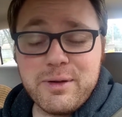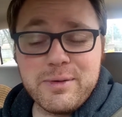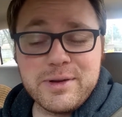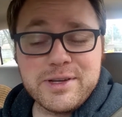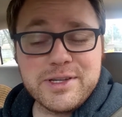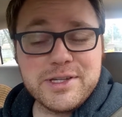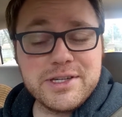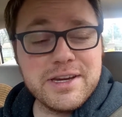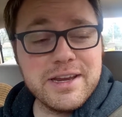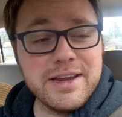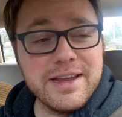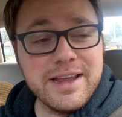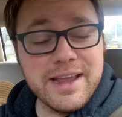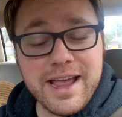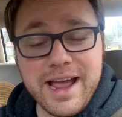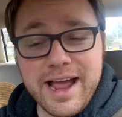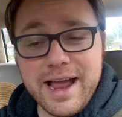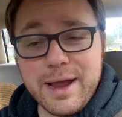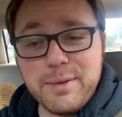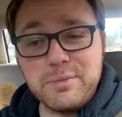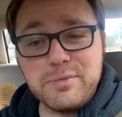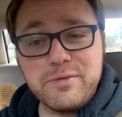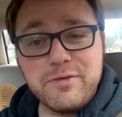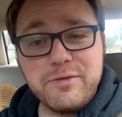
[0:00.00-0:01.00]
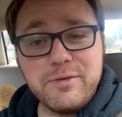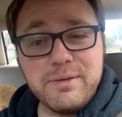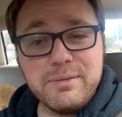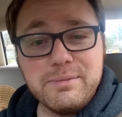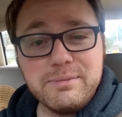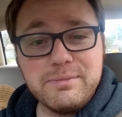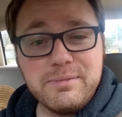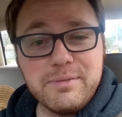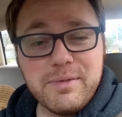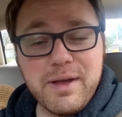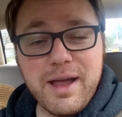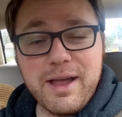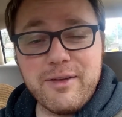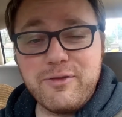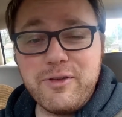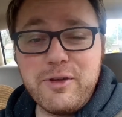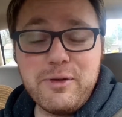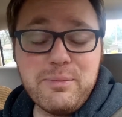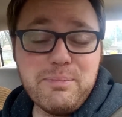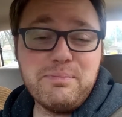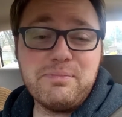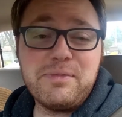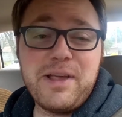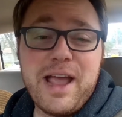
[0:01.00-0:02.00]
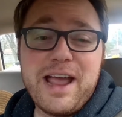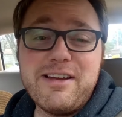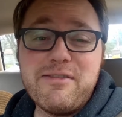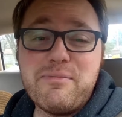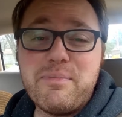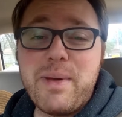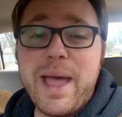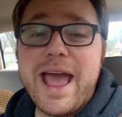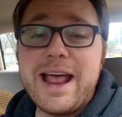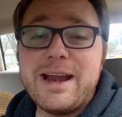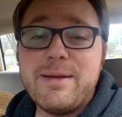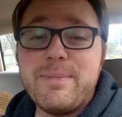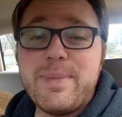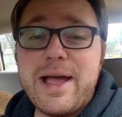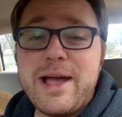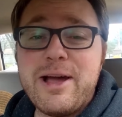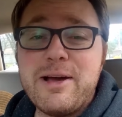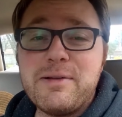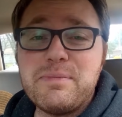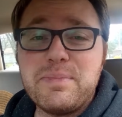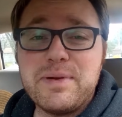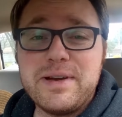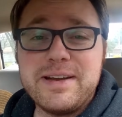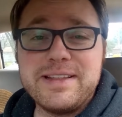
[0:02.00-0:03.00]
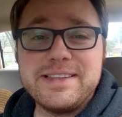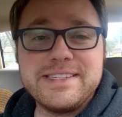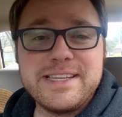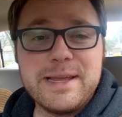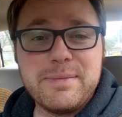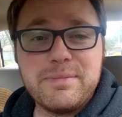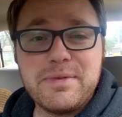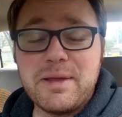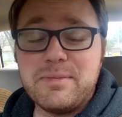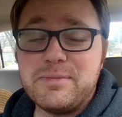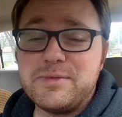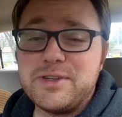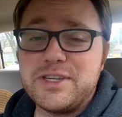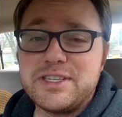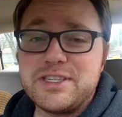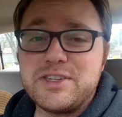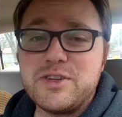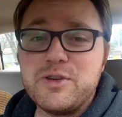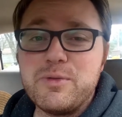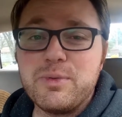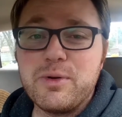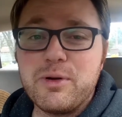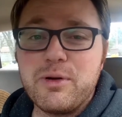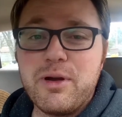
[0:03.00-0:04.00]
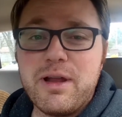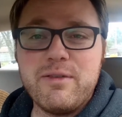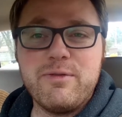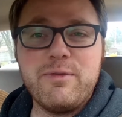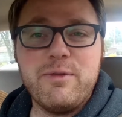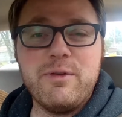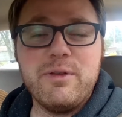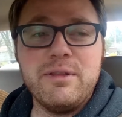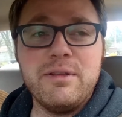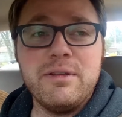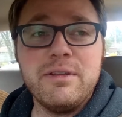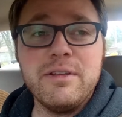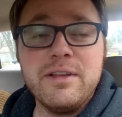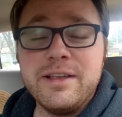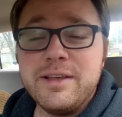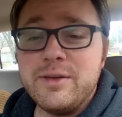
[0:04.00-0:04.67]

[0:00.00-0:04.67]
which I feel kind of bad about, but at the same time, just super grateful.